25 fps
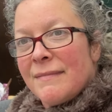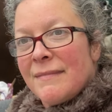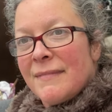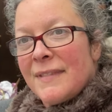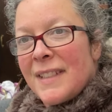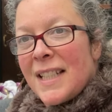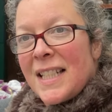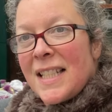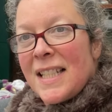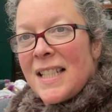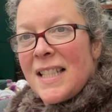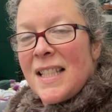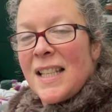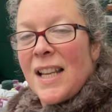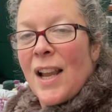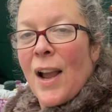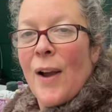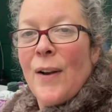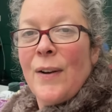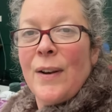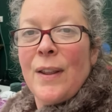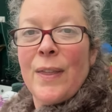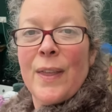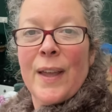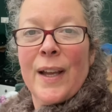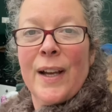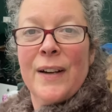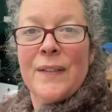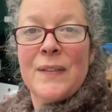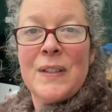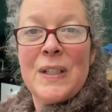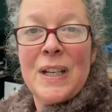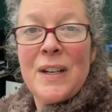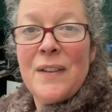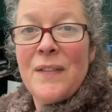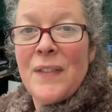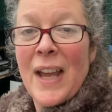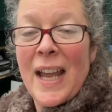This is the only thing I've
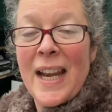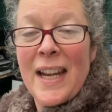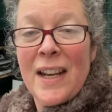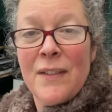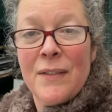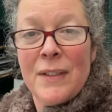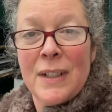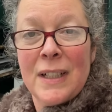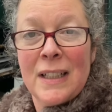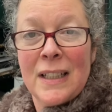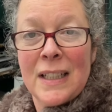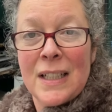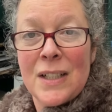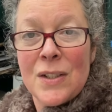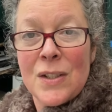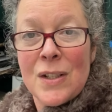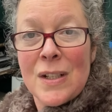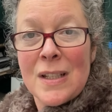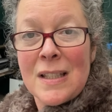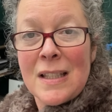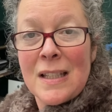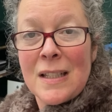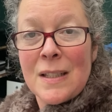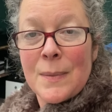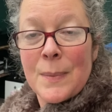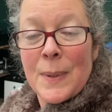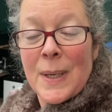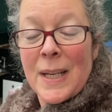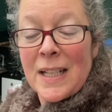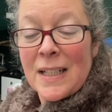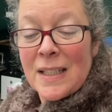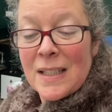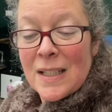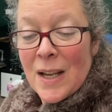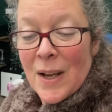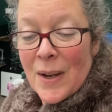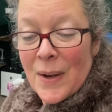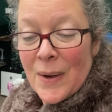done of any real interest this week,
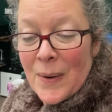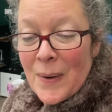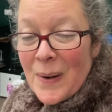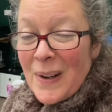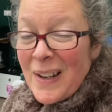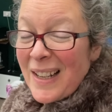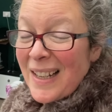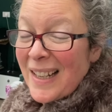so